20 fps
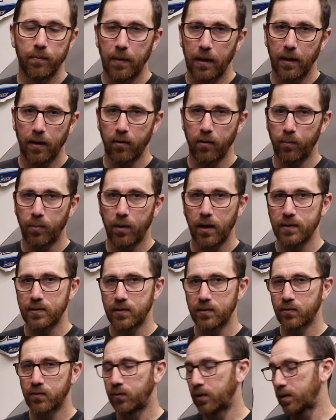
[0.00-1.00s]
how the
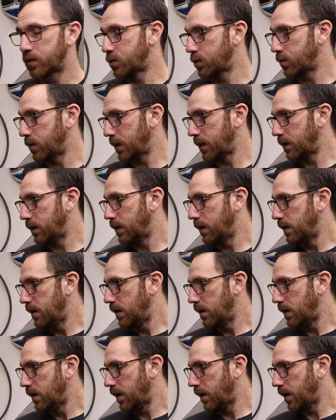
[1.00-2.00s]
prices fluctuate.
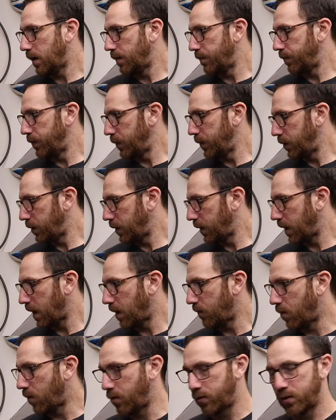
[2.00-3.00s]
You can
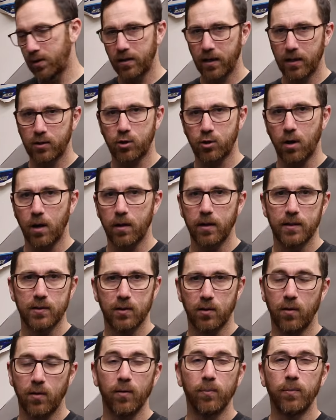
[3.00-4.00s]
have all the
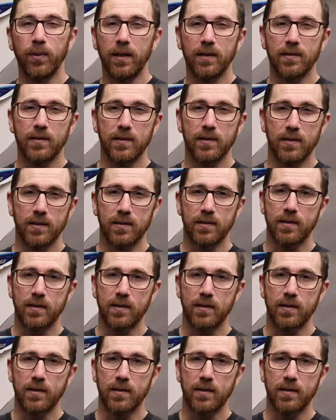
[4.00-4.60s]
electronics and all the pieces